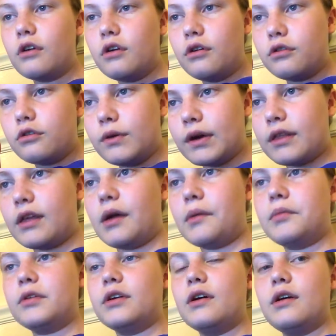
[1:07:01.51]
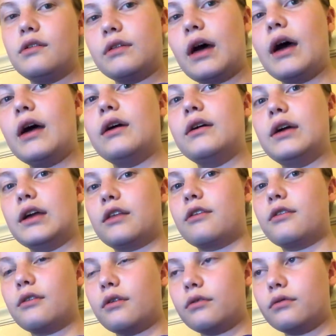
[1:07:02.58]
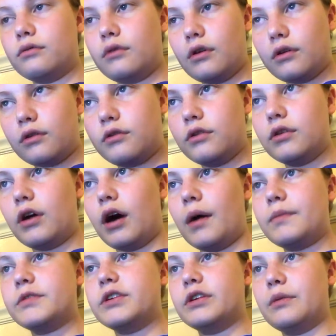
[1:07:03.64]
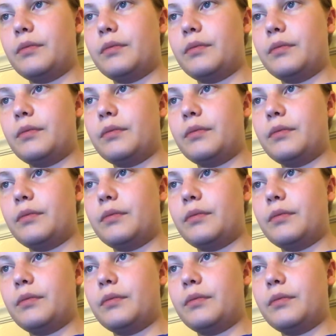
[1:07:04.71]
to accept that it's a good option to buy